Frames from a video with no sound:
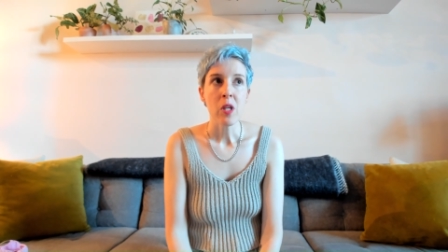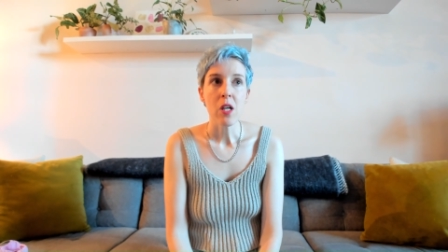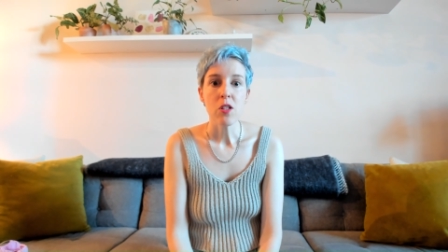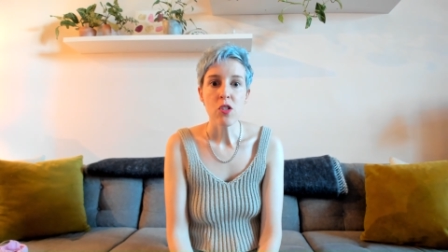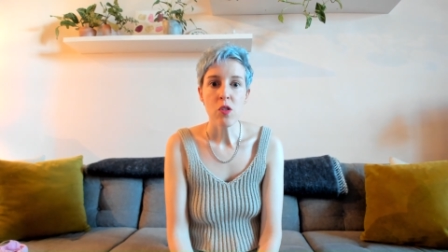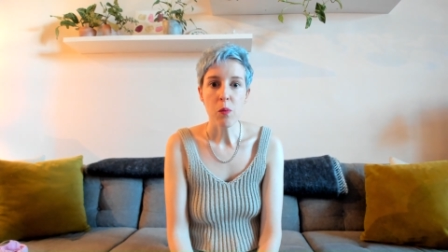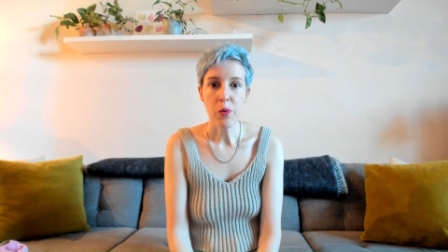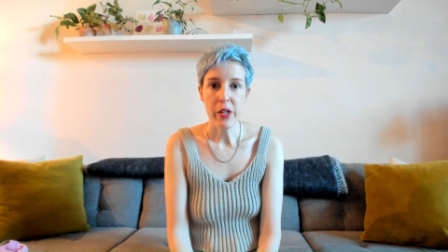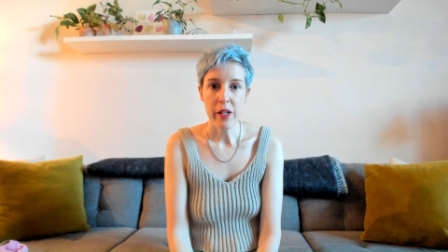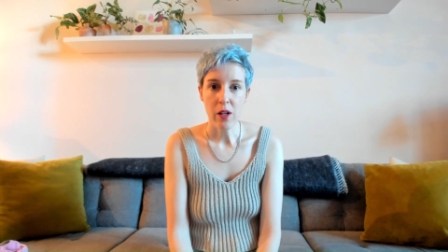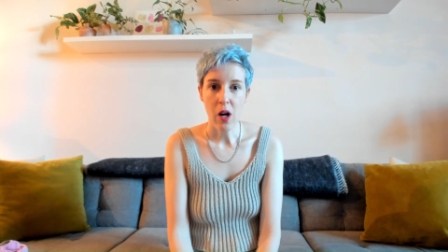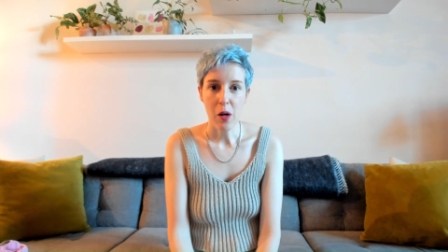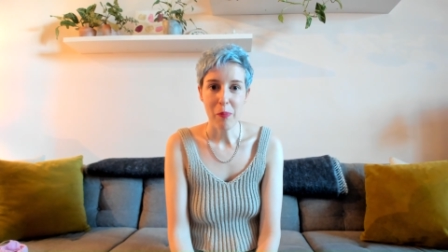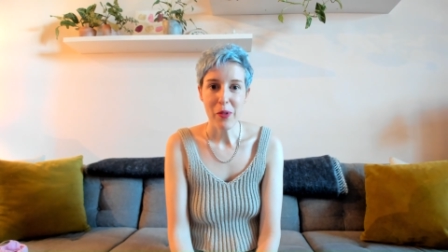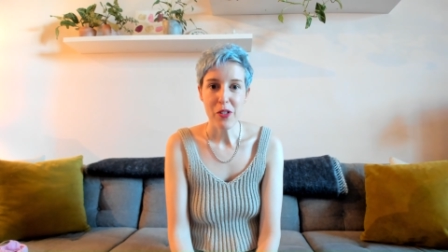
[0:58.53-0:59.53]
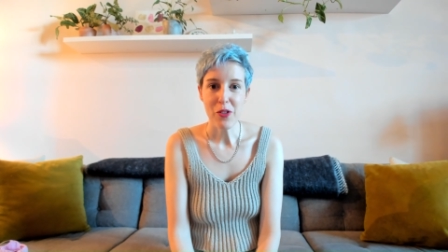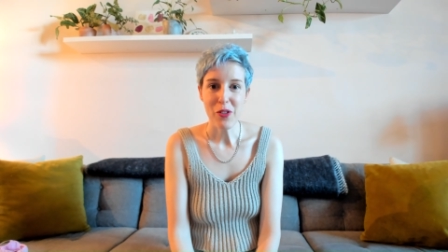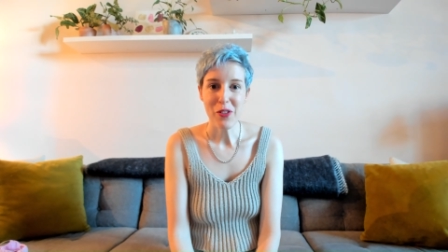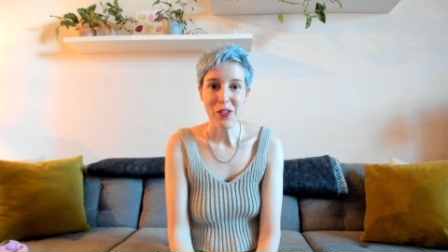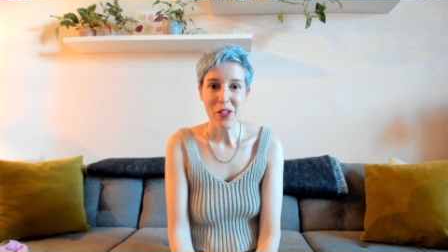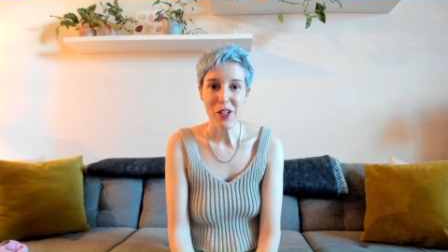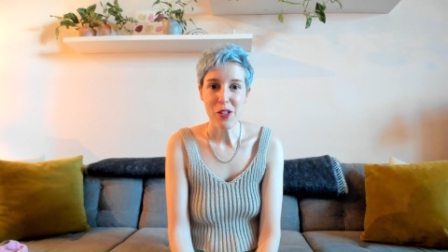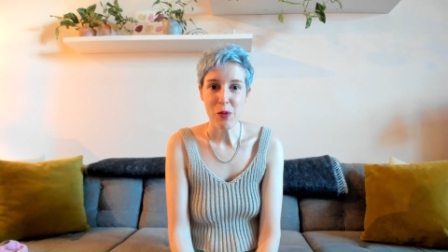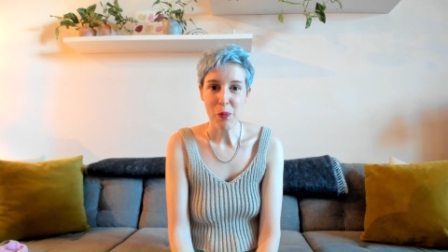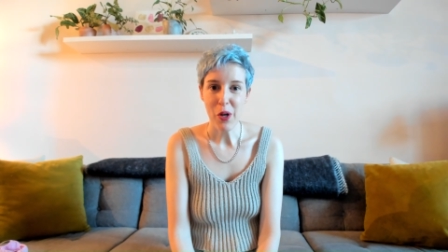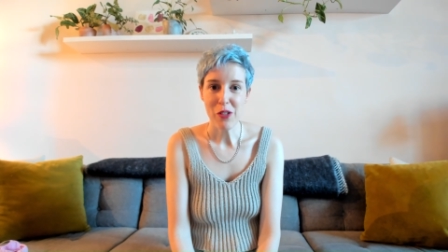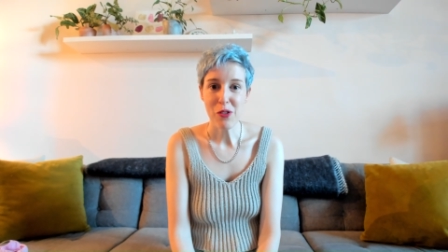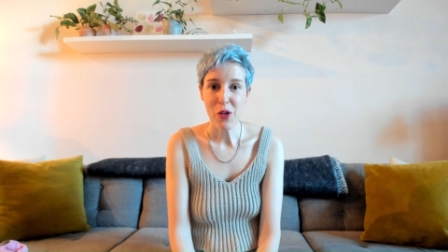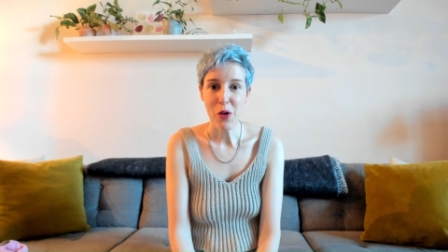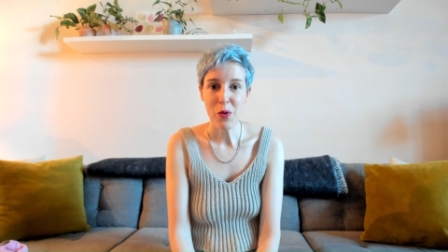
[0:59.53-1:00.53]
Sabrina Carpenter's
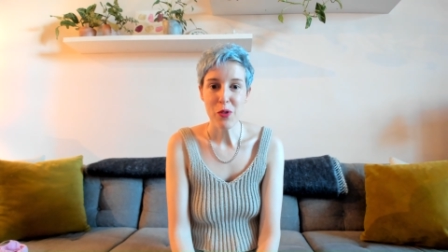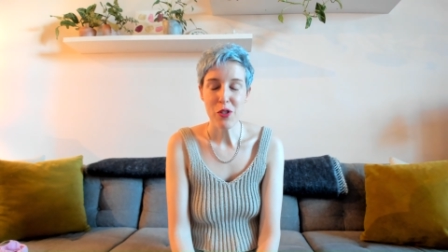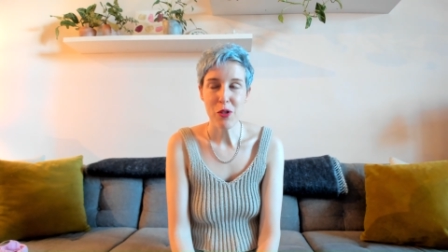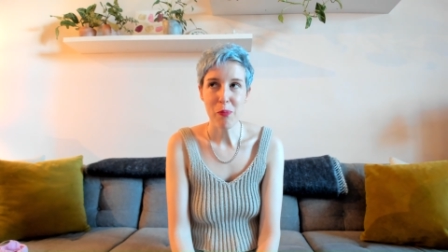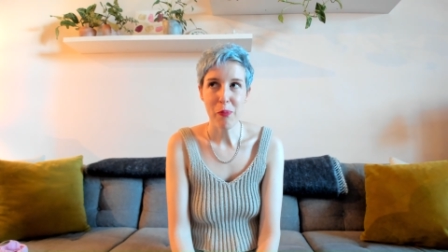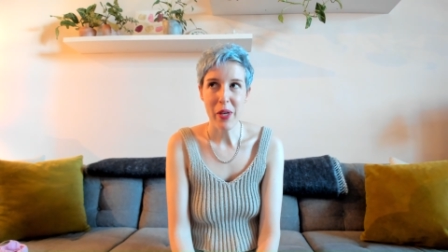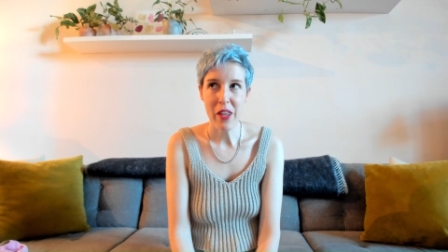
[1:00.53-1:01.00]
Espresso to be